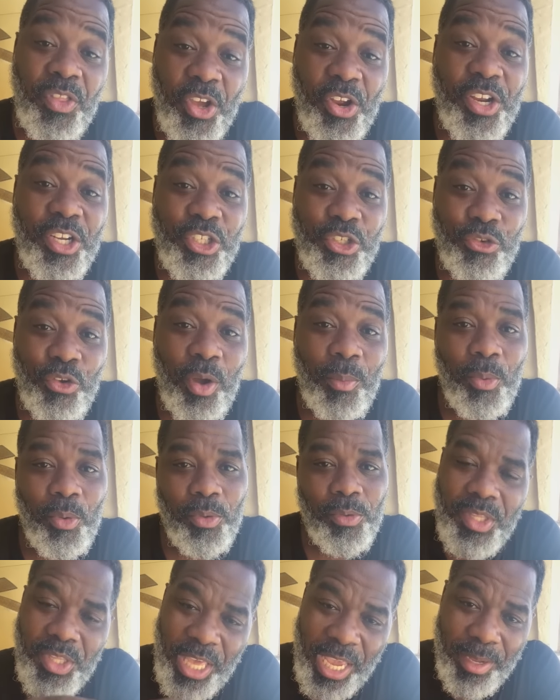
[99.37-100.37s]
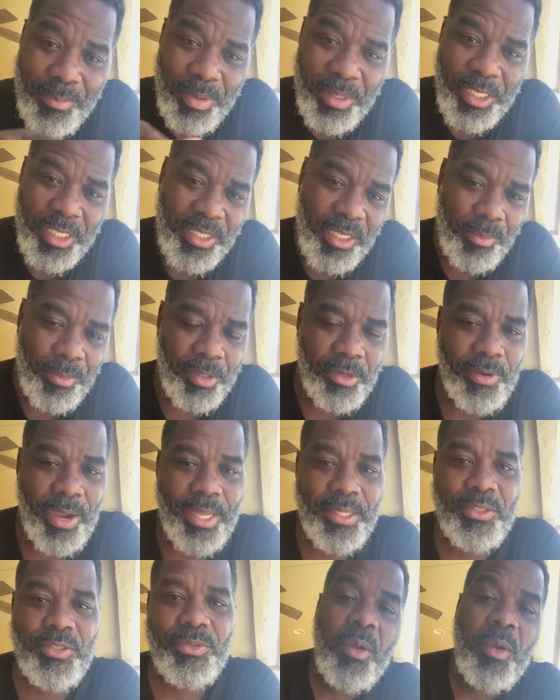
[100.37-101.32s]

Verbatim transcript: they're in trouble. They've been the Democrats